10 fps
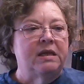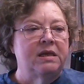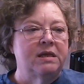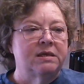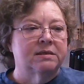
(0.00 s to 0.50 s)

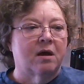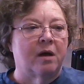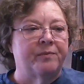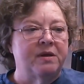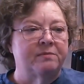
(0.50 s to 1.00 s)
is
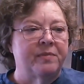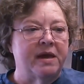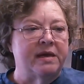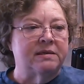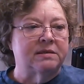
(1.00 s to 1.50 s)
copy and
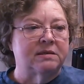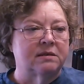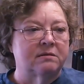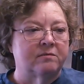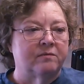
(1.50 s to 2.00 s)
paste
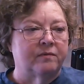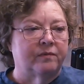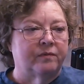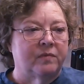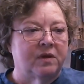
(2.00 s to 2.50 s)

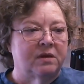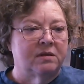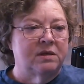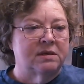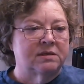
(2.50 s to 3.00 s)

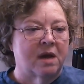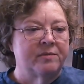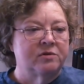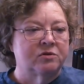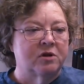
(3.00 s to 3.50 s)
the
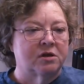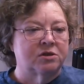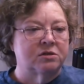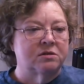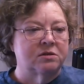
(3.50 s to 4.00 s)
assignment
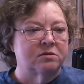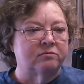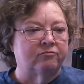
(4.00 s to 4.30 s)
instructions